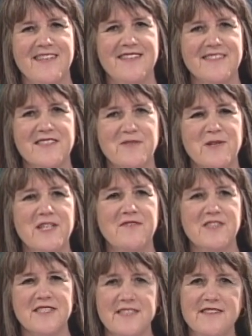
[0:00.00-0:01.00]
This is one
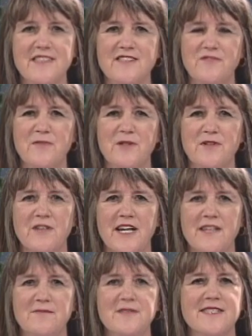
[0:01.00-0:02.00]
of a series of
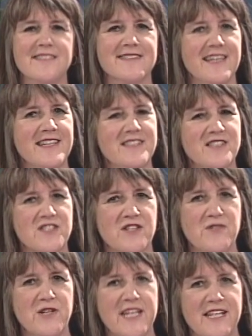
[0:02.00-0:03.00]
programs designed to
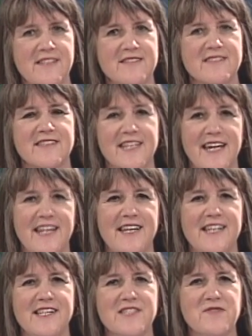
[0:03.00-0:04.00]
showcase
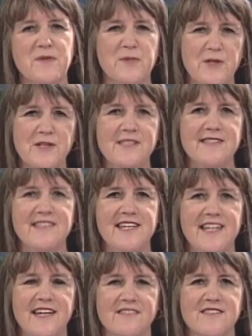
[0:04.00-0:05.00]
candidates for Berkeley
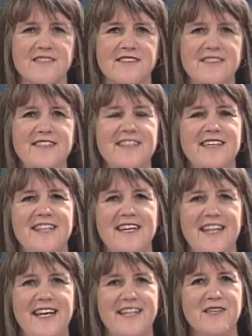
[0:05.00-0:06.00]
City Council
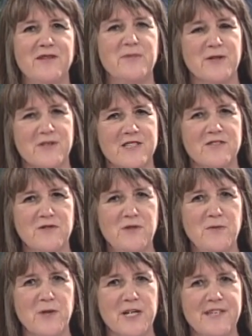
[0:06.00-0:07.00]
and the Berkeley
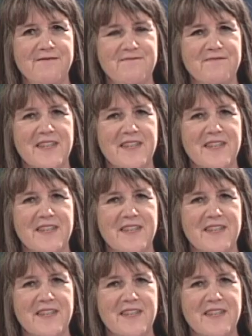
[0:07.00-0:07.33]
School Board.